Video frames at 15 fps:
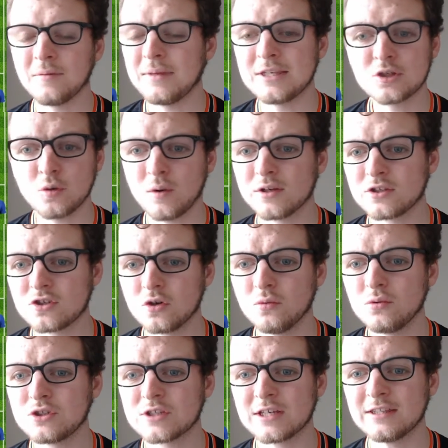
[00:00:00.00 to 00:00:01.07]
he's quite
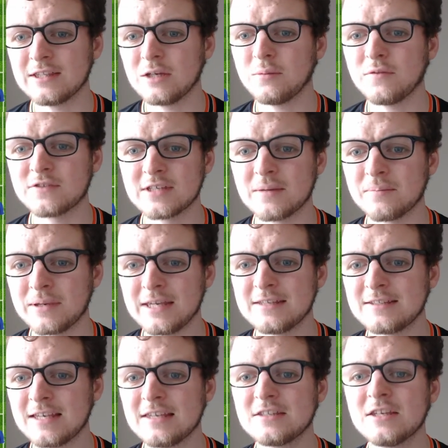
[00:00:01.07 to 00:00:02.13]
tall, so can deal with set
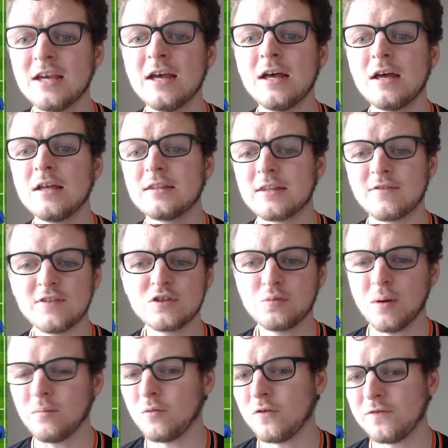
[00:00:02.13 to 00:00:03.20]
pieces. There is
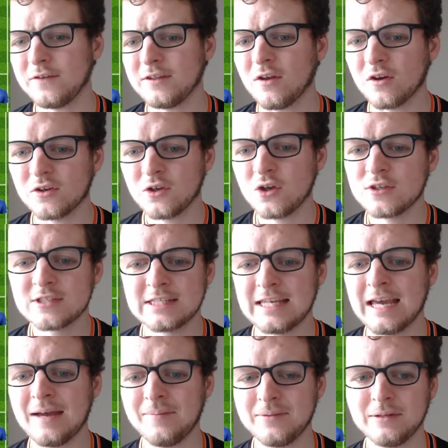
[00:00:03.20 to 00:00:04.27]
one more thing that I could see
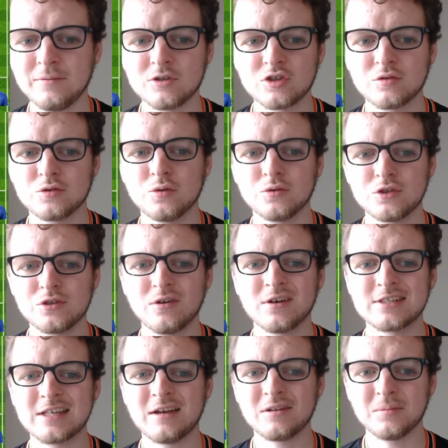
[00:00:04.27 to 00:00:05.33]
happening, which I'll talk to you
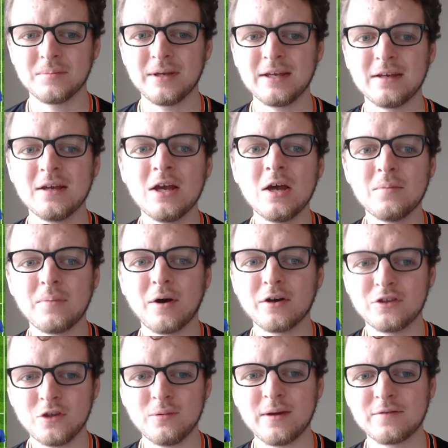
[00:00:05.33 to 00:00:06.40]
guys out in a bit, but I
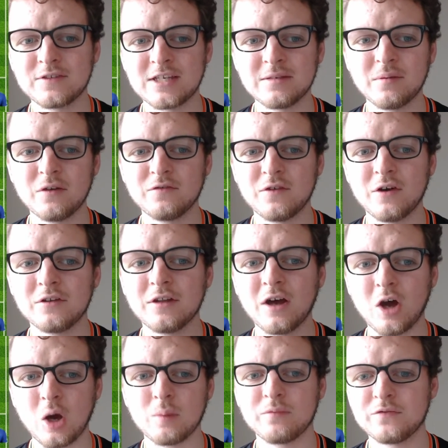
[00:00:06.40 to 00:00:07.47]
do have Timo Werner
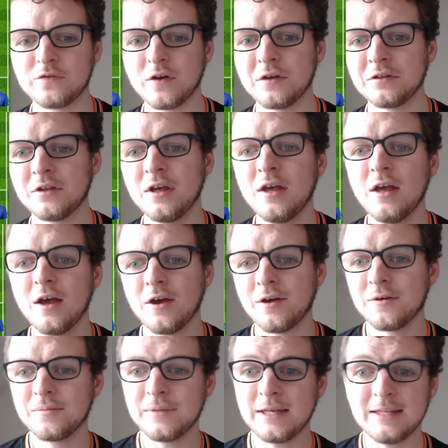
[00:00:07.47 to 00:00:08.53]
up front.
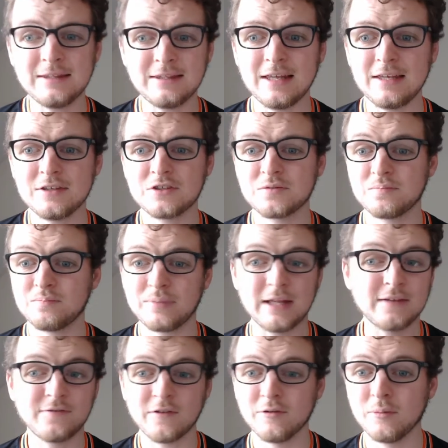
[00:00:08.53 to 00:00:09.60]
He did
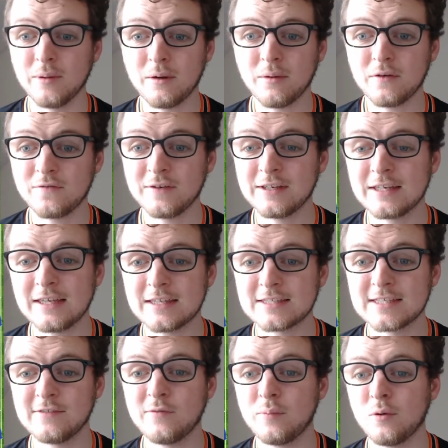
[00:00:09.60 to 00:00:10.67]
play very well, I think,
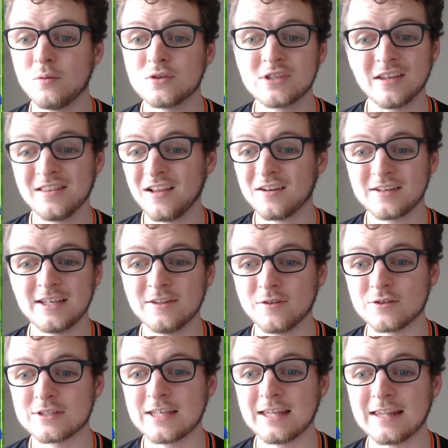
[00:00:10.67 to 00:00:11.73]
against Liverpool. Was unlucky
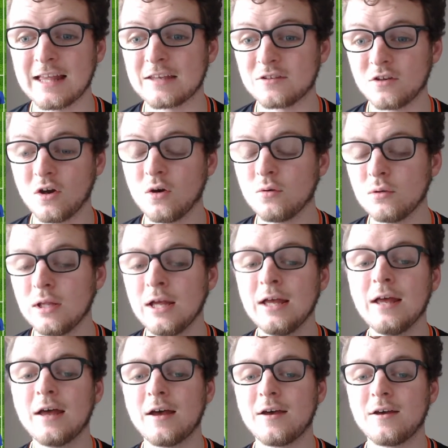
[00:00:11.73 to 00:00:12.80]
not to get that goal.
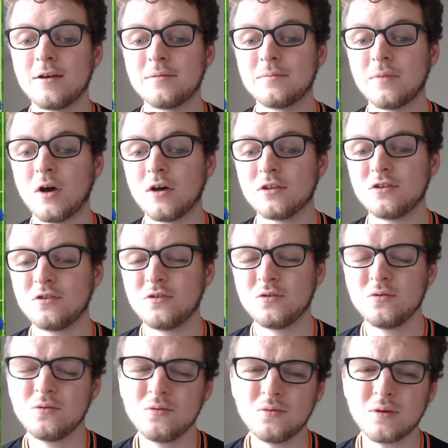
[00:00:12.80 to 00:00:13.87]

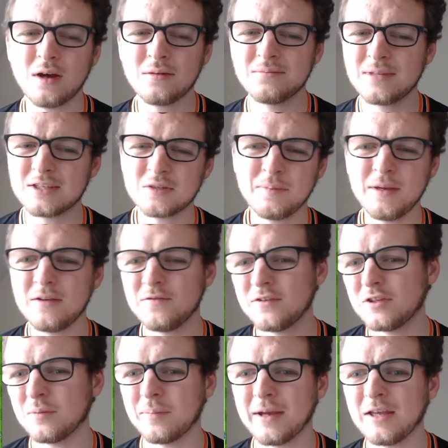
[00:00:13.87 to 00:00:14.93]
It's a bit of a
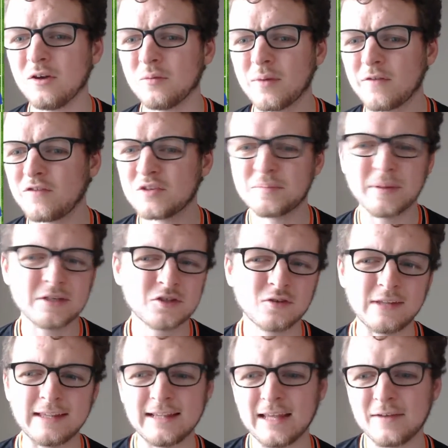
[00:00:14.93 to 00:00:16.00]
debate on whether he's best
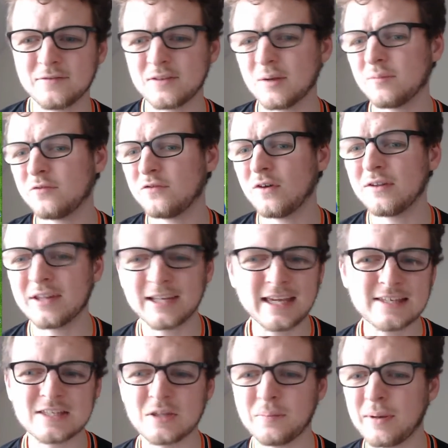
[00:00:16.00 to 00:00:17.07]
on the left up front. I
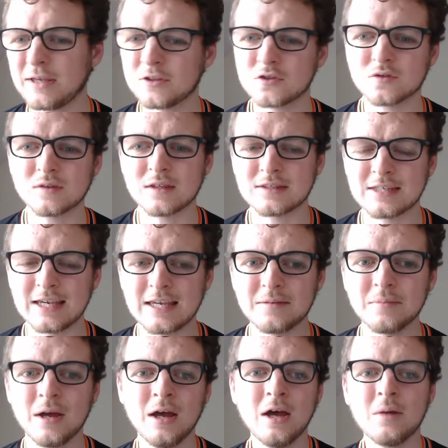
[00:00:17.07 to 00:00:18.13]
guess it depends on the
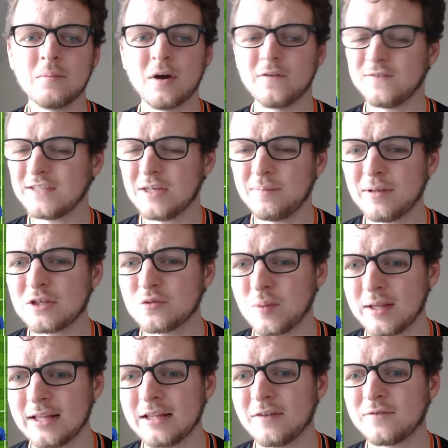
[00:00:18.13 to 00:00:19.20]
team, but I think he played
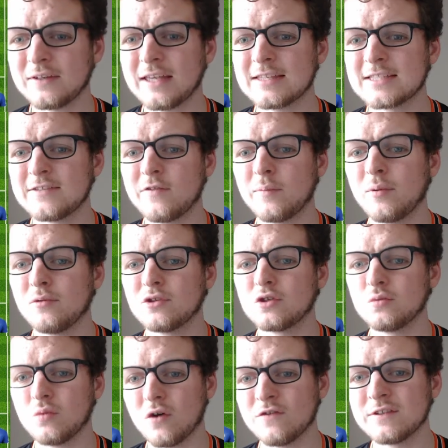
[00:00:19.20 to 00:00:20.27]
well enough against Liverpool to
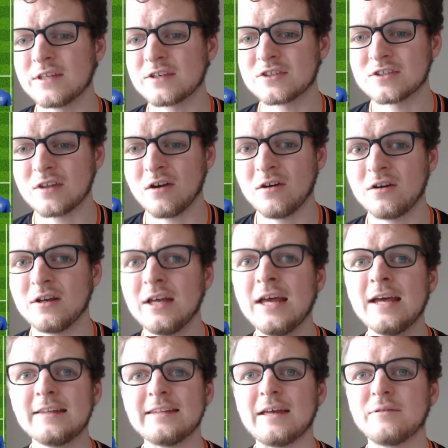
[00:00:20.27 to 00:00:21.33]
warrant a start.
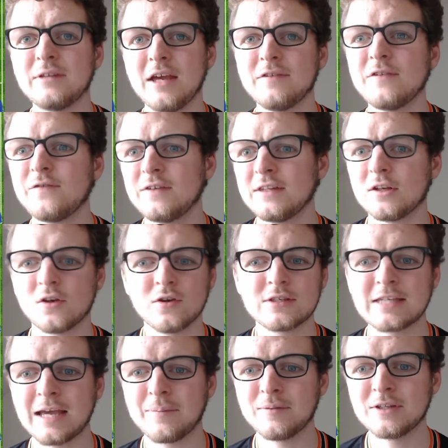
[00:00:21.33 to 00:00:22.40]
Now, the other thing that
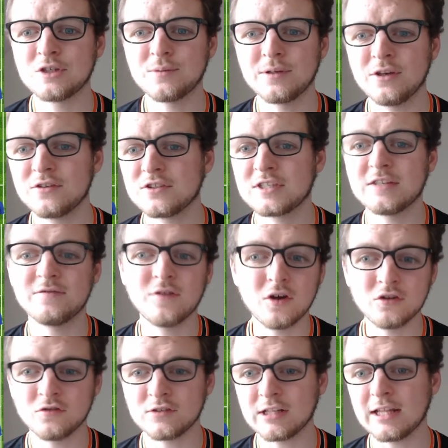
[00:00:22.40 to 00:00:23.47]
could happen is we could see
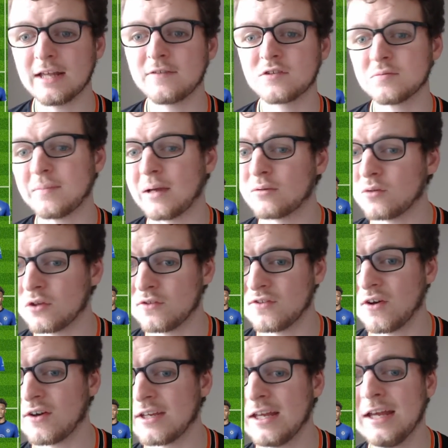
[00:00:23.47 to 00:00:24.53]
Werner on the left, Mount on the
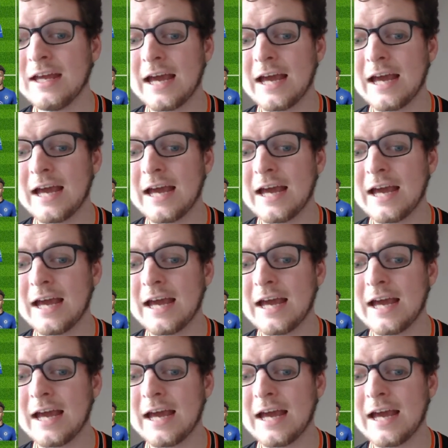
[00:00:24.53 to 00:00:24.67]
right,